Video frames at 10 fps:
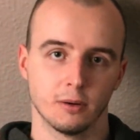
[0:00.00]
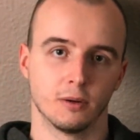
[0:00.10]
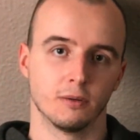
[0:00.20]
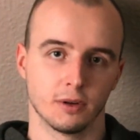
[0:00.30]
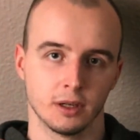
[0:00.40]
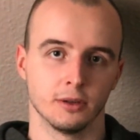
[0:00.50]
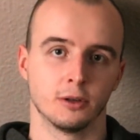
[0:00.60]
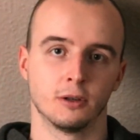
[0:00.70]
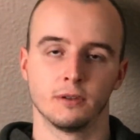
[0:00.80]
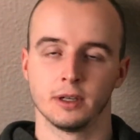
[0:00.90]
over and
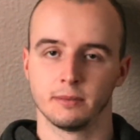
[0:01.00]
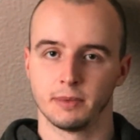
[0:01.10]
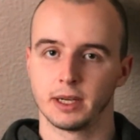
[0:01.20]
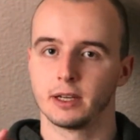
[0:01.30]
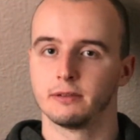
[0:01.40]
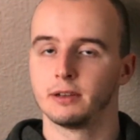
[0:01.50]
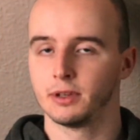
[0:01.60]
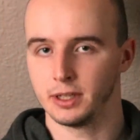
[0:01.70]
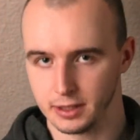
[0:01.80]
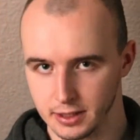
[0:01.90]
over and make it
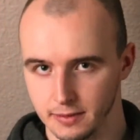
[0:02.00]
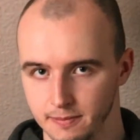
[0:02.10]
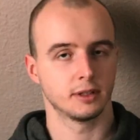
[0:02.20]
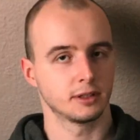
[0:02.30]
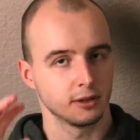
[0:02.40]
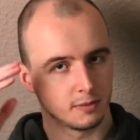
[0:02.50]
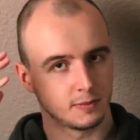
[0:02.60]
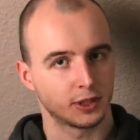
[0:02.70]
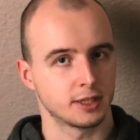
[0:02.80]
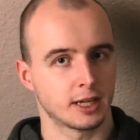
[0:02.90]
very easy. So
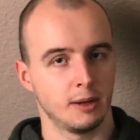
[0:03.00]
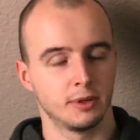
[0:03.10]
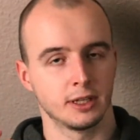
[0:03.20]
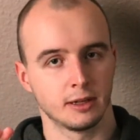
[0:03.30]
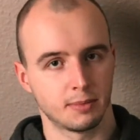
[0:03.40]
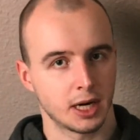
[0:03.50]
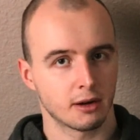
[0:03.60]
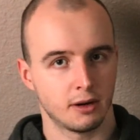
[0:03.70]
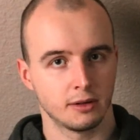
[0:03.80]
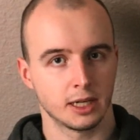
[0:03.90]
just keep it in the
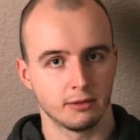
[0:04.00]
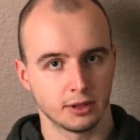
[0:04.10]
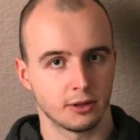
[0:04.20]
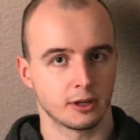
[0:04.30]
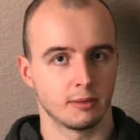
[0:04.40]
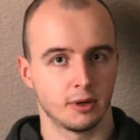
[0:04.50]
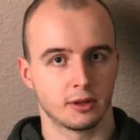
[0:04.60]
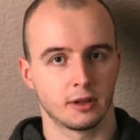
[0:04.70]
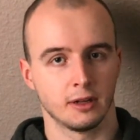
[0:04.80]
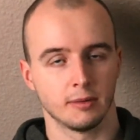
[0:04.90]
background. I will talk
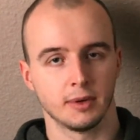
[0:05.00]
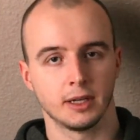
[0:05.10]
about it in a